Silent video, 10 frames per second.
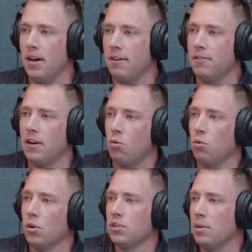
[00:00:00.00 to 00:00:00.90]
I feel like
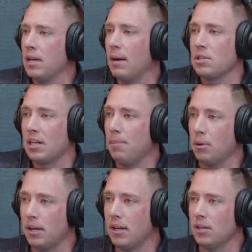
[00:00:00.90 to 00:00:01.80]
we're sometimes a couple
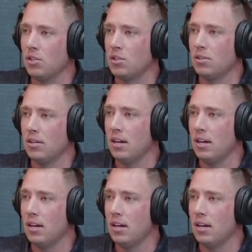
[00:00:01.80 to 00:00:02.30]
kids in an